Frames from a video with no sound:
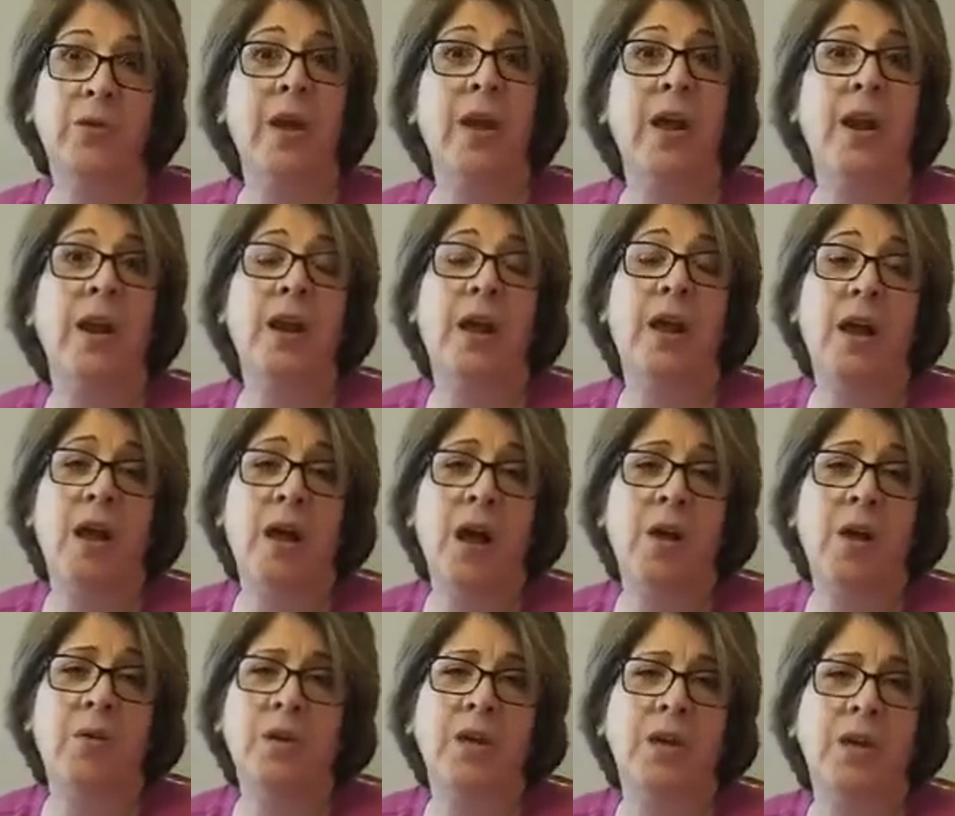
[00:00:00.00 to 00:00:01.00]
And I
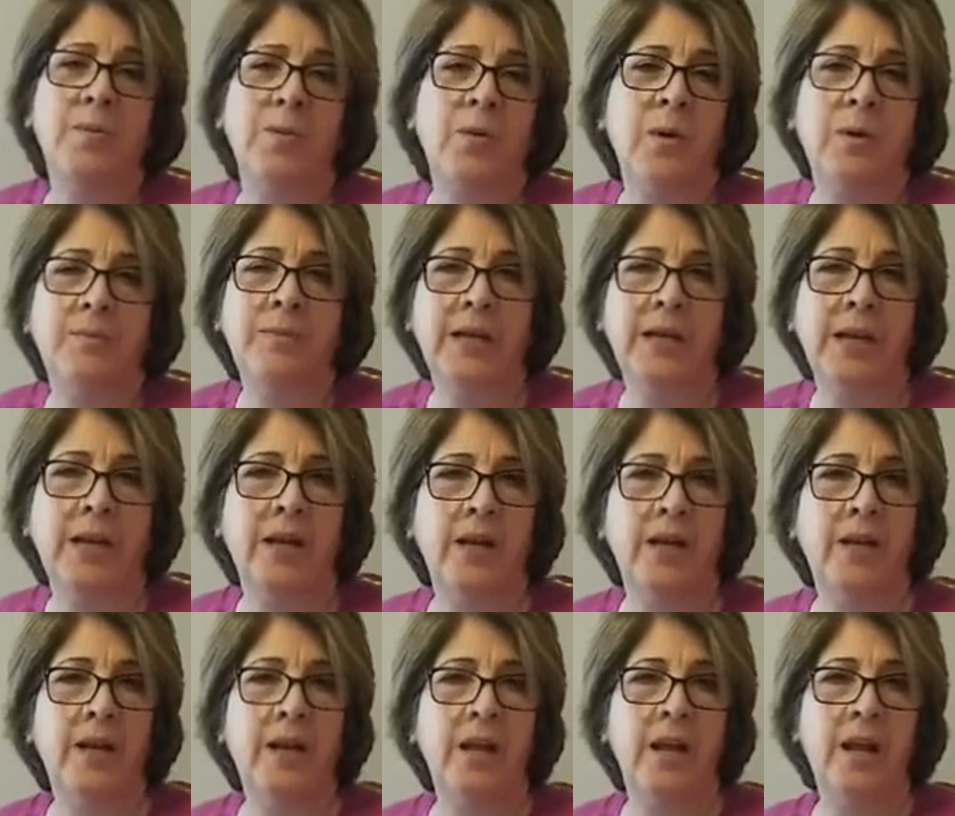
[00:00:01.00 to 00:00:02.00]
will keep you updated.
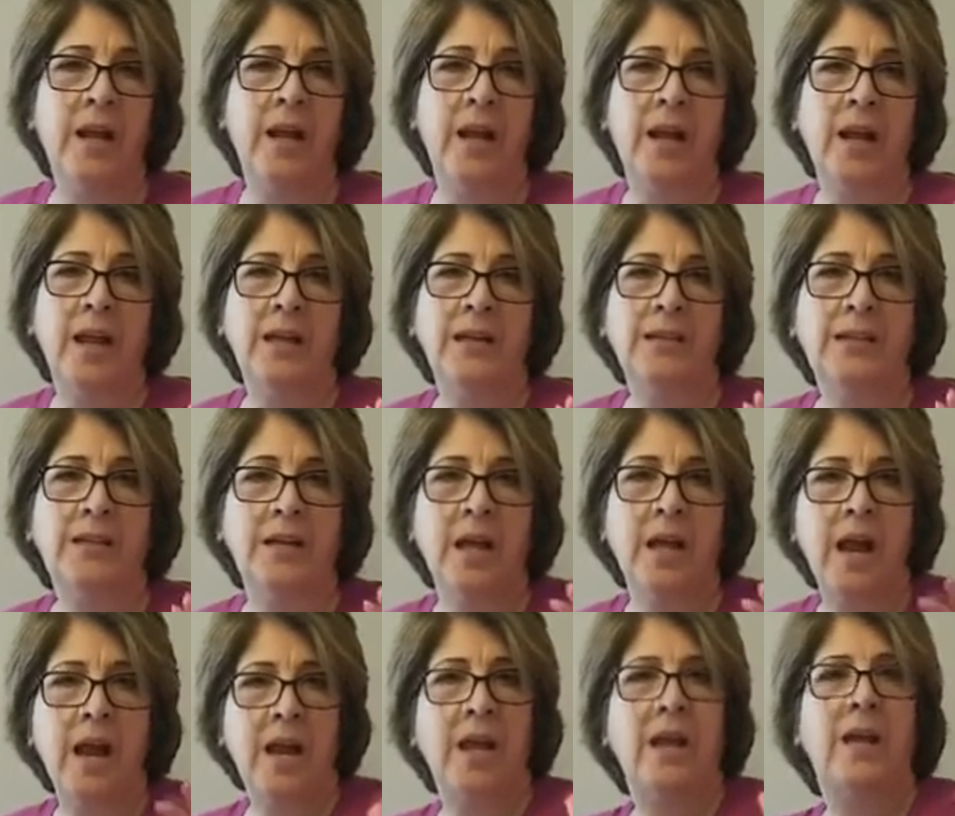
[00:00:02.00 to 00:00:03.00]
It's
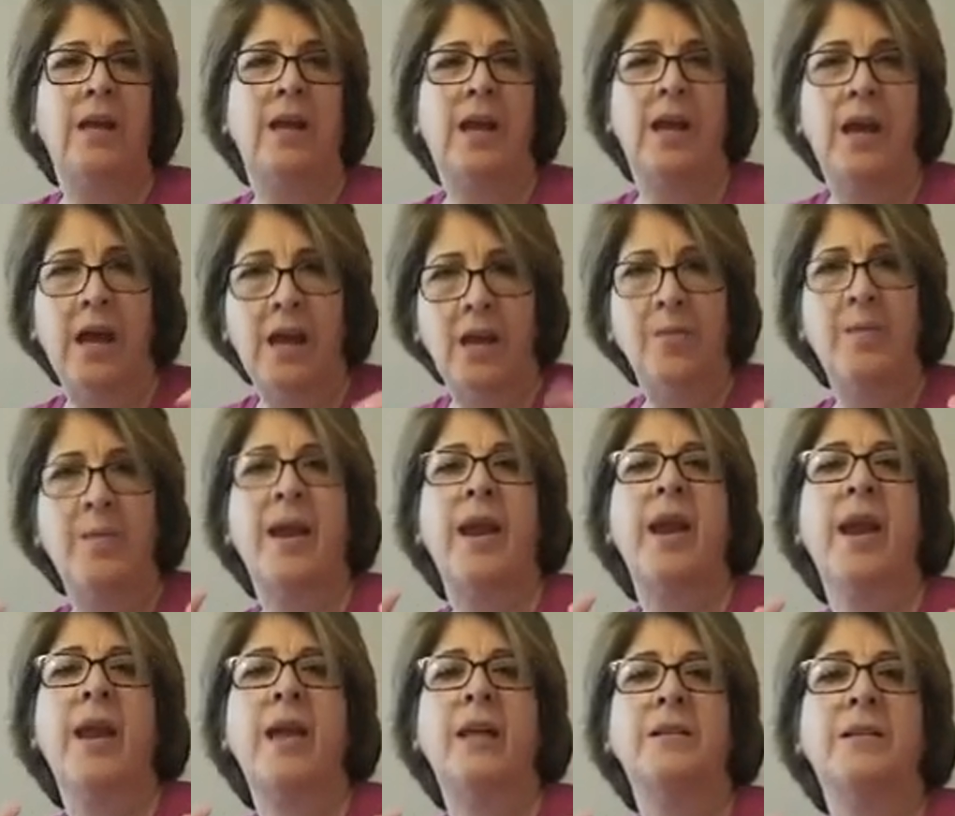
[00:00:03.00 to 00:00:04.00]
kind of out of my
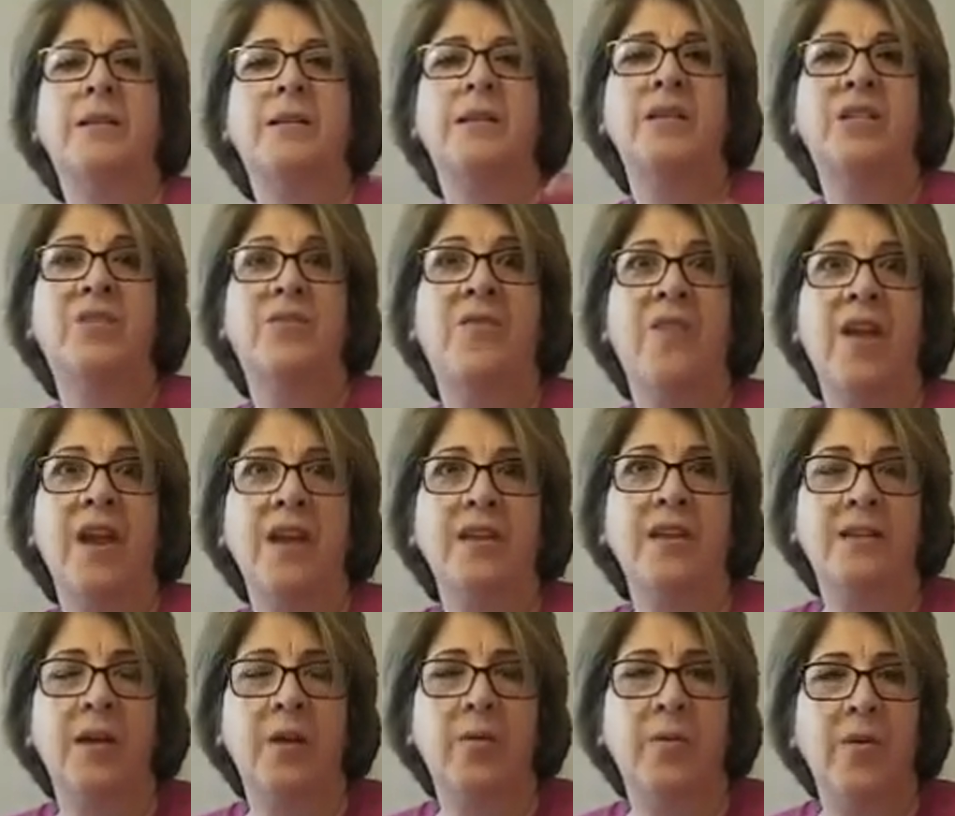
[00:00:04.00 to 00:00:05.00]
hands, this phase
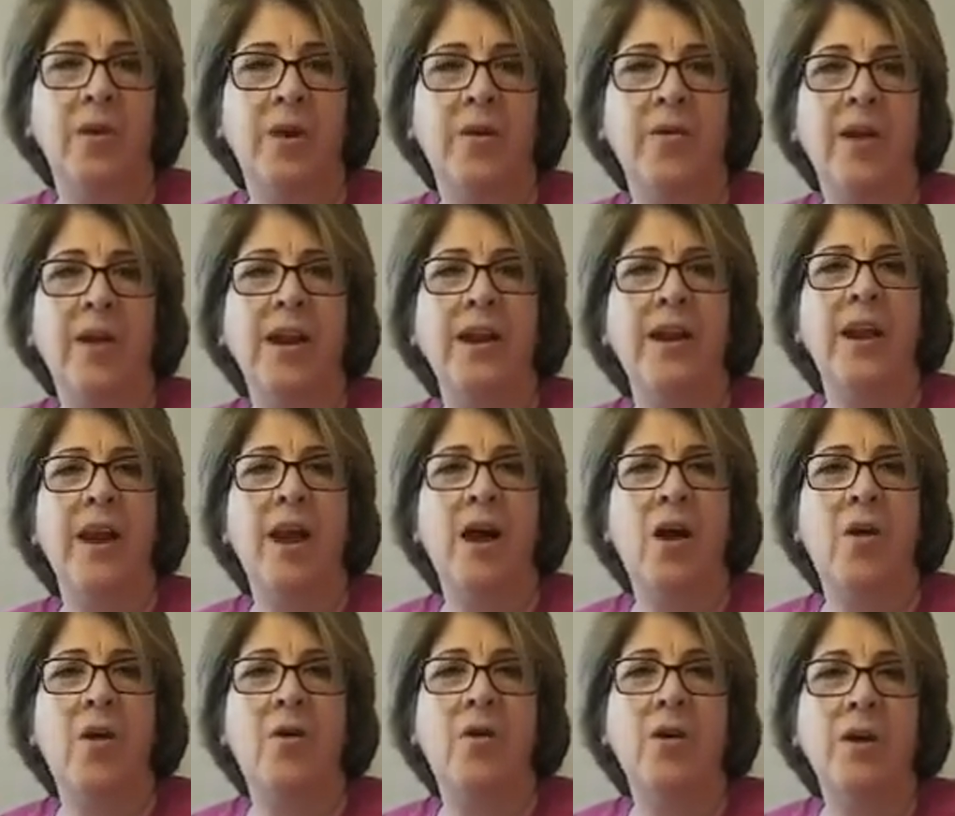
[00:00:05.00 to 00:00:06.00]
that we're in right
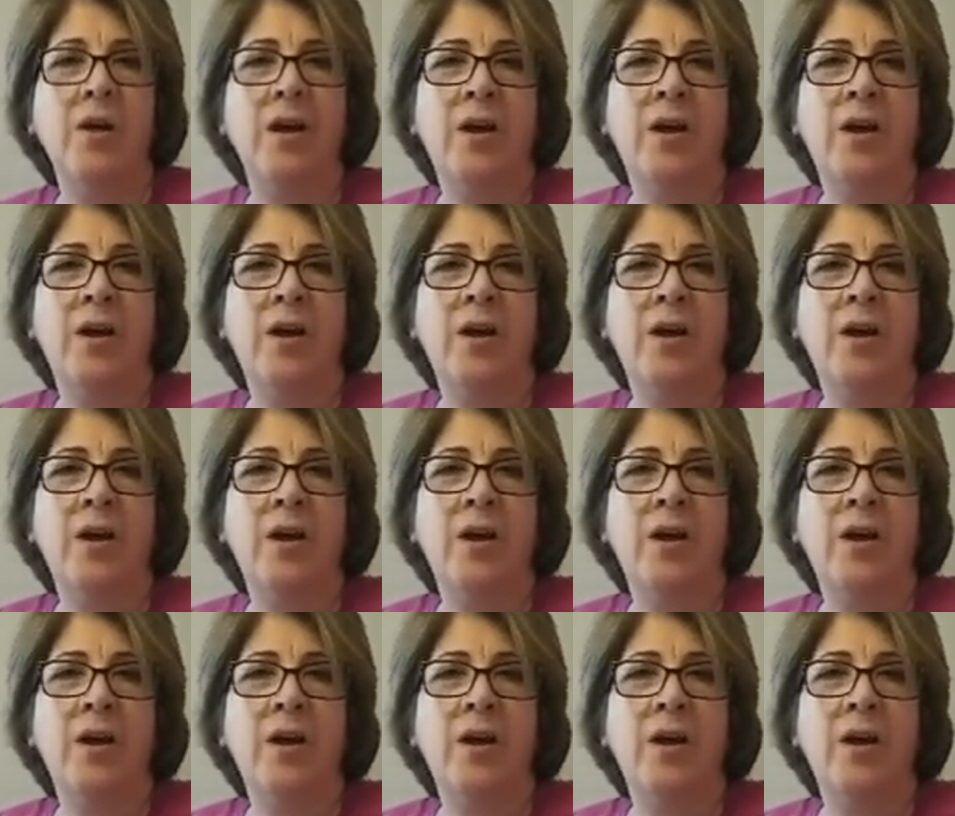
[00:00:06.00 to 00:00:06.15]
now.